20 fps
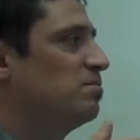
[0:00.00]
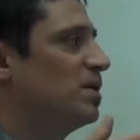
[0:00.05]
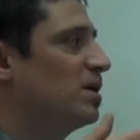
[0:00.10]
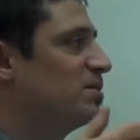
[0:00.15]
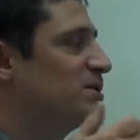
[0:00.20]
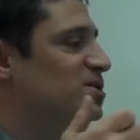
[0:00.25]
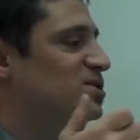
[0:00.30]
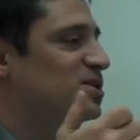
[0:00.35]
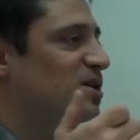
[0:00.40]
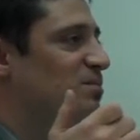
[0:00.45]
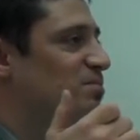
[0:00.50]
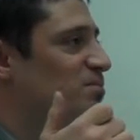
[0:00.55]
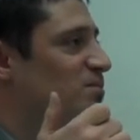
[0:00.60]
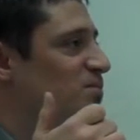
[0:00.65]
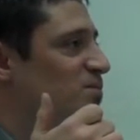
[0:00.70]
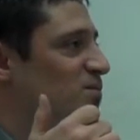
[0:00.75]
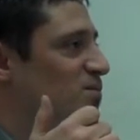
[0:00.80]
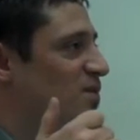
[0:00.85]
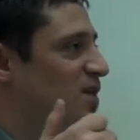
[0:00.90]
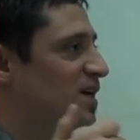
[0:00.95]
maybe
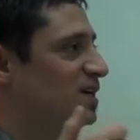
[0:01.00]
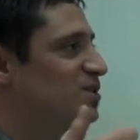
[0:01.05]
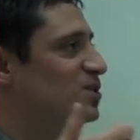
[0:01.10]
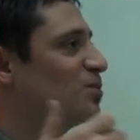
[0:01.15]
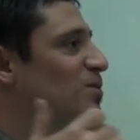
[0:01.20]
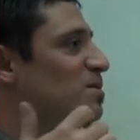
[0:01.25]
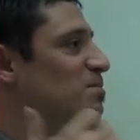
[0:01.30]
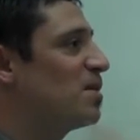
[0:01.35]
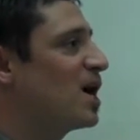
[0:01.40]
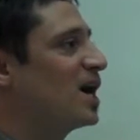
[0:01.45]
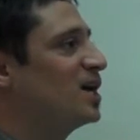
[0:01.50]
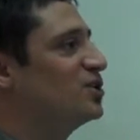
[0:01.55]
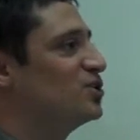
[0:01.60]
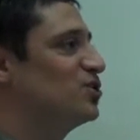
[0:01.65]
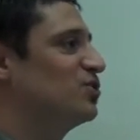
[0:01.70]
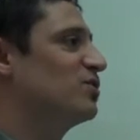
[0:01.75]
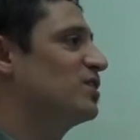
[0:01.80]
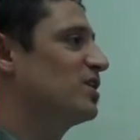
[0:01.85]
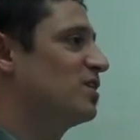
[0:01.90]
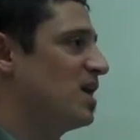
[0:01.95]
something to
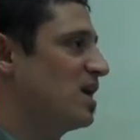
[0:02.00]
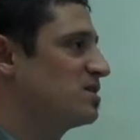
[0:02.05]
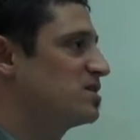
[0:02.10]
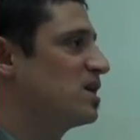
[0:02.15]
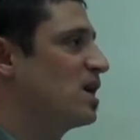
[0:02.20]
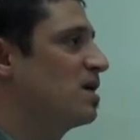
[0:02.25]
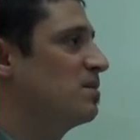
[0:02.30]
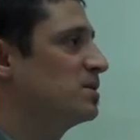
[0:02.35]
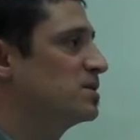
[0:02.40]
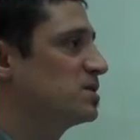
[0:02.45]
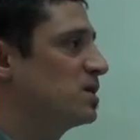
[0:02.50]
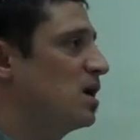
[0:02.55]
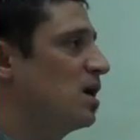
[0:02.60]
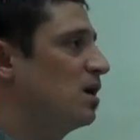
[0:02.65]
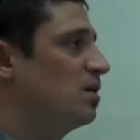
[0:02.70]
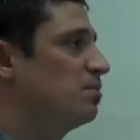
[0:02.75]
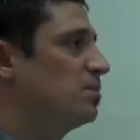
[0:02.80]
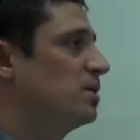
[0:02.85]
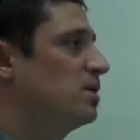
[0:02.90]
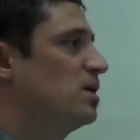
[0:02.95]
remind you that that time is
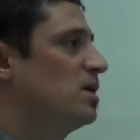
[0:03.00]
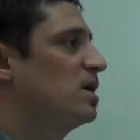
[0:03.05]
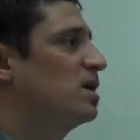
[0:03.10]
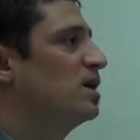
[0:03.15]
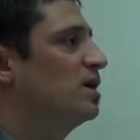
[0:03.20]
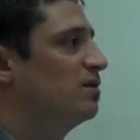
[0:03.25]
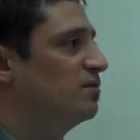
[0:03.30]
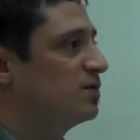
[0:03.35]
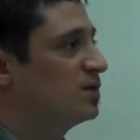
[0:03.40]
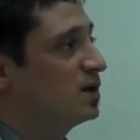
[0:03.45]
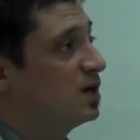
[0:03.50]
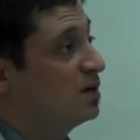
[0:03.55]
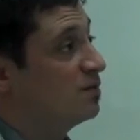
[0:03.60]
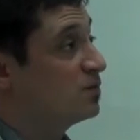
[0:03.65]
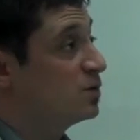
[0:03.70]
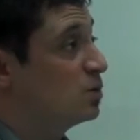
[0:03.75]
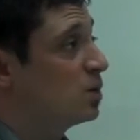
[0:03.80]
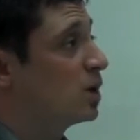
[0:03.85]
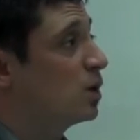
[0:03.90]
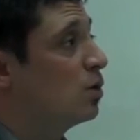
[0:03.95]
up,
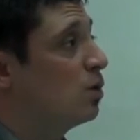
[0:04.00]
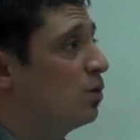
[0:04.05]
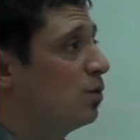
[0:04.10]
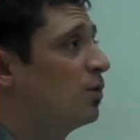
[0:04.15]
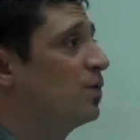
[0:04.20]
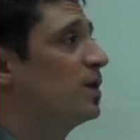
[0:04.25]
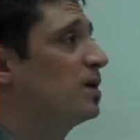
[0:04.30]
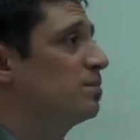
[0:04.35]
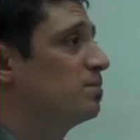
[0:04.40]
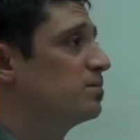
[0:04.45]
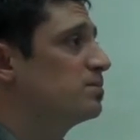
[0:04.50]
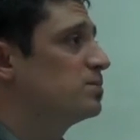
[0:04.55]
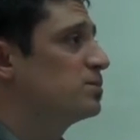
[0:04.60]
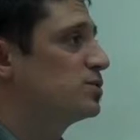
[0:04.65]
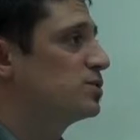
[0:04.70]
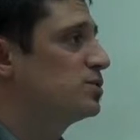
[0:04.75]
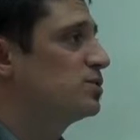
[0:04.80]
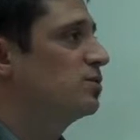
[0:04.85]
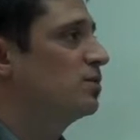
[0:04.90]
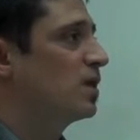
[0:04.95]
if you want to hold them
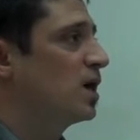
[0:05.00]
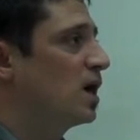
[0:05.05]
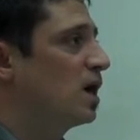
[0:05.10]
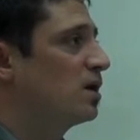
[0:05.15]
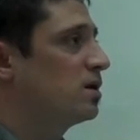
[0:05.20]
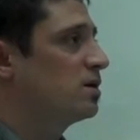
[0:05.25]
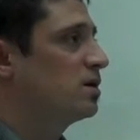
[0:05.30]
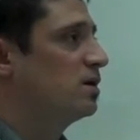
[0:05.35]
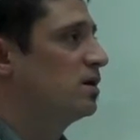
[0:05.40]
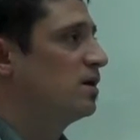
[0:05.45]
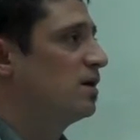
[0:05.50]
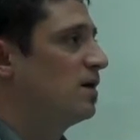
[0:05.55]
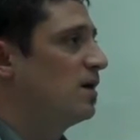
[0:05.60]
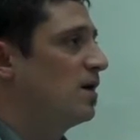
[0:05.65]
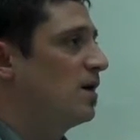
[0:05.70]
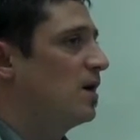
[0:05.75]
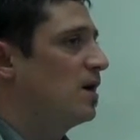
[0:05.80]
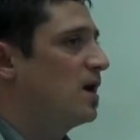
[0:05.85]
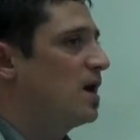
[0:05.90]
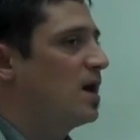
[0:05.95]
to that.
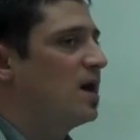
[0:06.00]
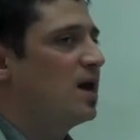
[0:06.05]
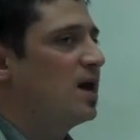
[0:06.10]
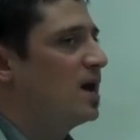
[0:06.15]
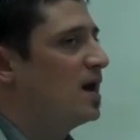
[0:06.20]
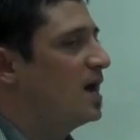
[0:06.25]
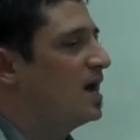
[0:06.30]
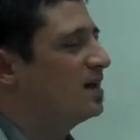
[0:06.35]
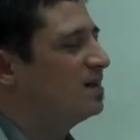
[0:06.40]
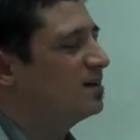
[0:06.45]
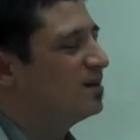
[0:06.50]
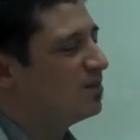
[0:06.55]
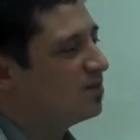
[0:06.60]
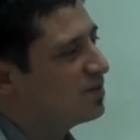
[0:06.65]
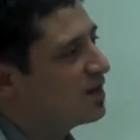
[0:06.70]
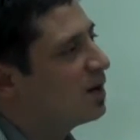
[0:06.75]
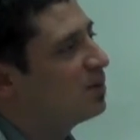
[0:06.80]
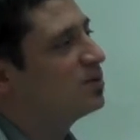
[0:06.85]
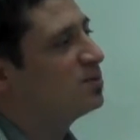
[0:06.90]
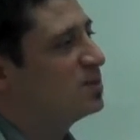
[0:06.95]
And
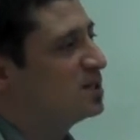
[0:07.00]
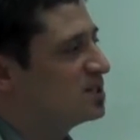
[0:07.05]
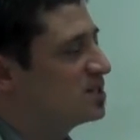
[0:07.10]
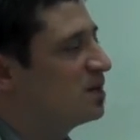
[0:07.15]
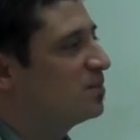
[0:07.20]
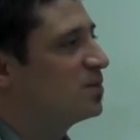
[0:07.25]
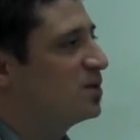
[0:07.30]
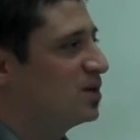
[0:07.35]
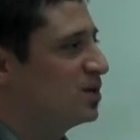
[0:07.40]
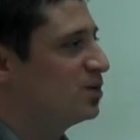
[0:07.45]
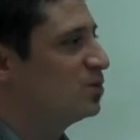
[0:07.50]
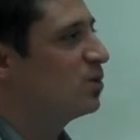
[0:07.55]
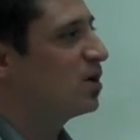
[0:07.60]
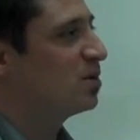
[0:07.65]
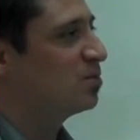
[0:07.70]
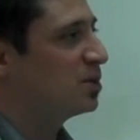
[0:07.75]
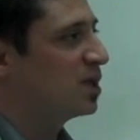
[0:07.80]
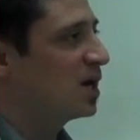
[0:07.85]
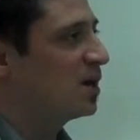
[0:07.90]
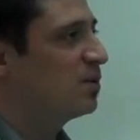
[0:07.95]
that would be something you'd
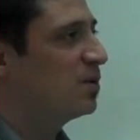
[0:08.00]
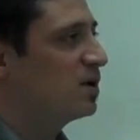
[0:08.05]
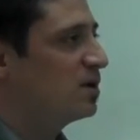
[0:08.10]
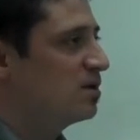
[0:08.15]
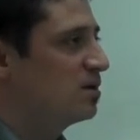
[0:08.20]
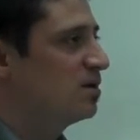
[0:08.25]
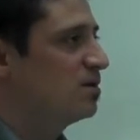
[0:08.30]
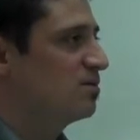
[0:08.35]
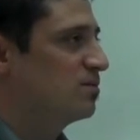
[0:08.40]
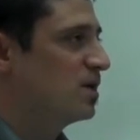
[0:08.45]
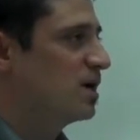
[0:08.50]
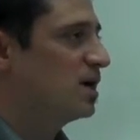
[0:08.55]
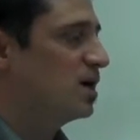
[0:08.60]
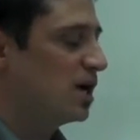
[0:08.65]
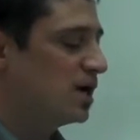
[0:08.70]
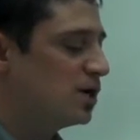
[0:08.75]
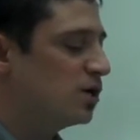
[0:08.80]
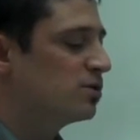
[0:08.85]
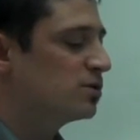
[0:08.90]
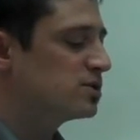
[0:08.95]
want to play with, right?
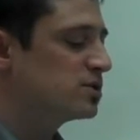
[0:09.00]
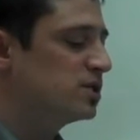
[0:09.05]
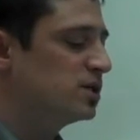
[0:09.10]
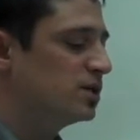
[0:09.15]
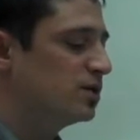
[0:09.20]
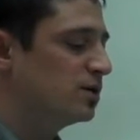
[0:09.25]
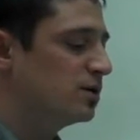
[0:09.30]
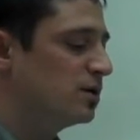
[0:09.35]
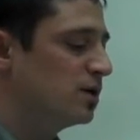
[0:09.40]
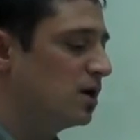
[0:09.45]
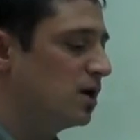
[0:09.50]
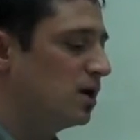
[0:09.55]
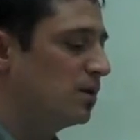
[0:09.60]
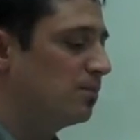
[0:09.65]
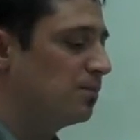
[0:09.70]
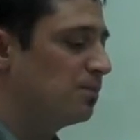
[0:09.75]
I noticed in your